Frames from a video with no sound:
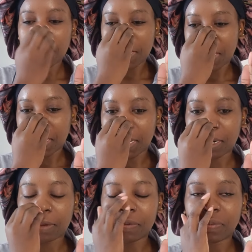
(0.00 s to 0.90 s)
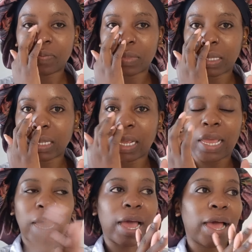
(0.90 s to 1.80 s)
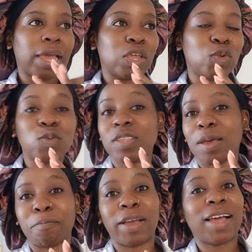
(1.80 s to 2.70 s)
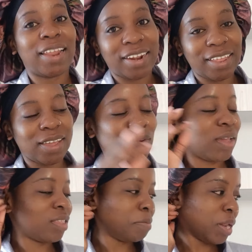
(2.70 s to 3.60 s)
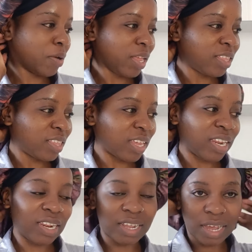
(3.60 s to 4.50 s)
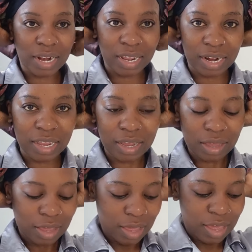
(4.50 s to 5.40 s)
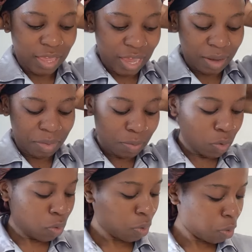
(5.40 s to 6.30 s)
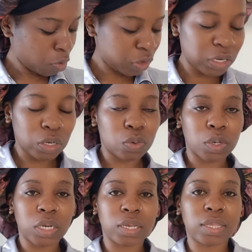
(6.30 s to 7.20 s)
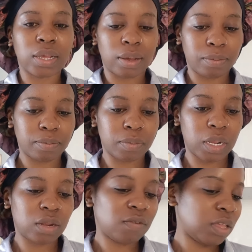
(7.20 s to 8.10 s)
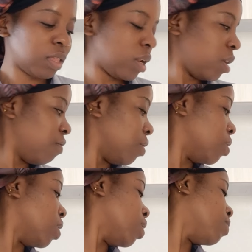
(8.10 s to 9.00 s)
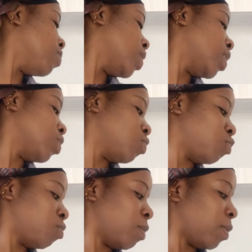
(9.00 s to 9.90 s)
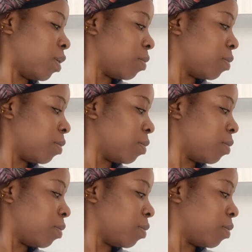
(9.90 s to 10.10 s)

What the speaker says: and I do some coloring. Wait, it's been a while since I did coloring. Yeah, and maybe we'll continue watching some Netflix and everything. Due to Mama.